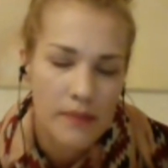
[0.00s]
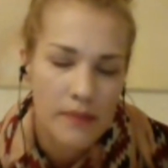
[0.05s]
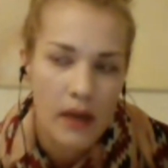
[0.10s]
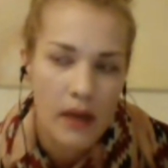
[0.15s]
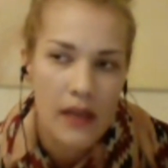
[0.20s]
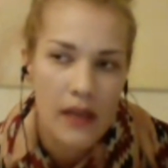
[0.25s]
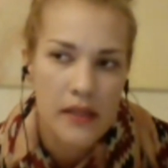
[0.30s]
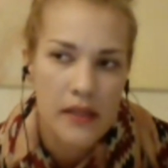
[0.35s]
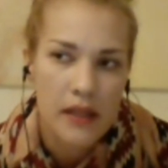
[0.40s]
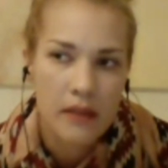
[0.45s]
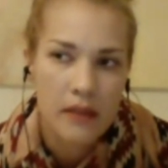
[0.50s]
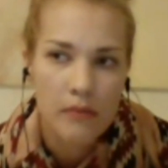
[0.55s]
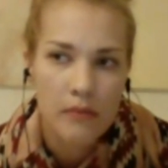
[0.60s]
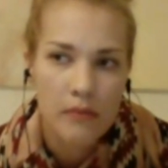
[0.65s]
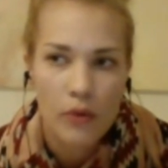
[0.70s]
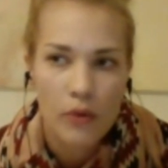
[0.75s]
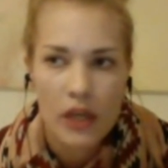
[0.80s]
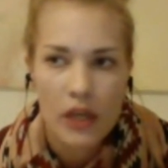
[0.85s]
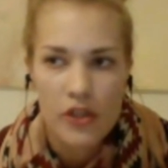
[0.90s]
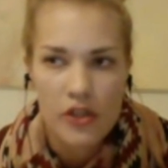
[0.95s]
I see
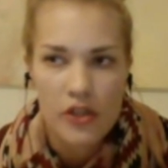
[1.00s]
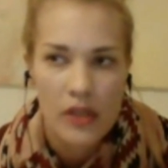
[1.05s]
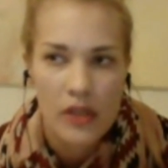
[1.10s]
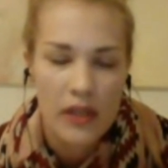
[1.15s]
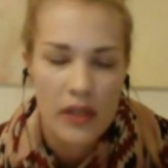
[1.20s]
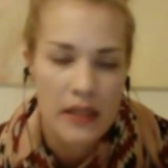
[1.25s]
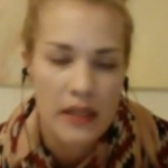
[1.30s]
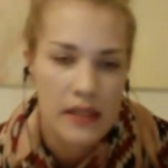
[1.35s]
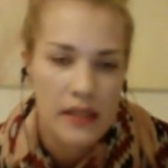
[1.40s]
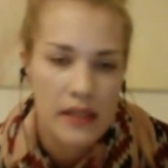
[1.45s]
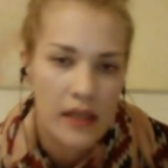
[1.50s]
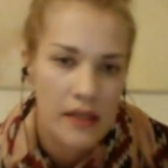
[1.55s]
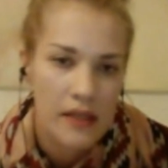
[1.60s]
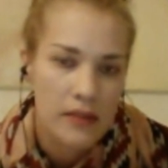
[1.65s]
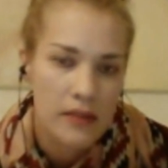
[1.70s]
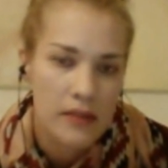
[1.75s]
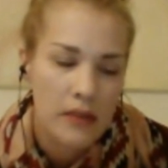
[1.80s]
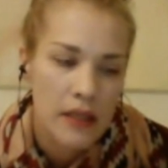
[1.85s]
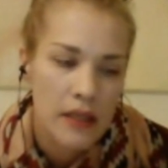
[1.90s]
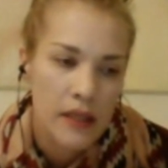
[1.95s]
religious studies as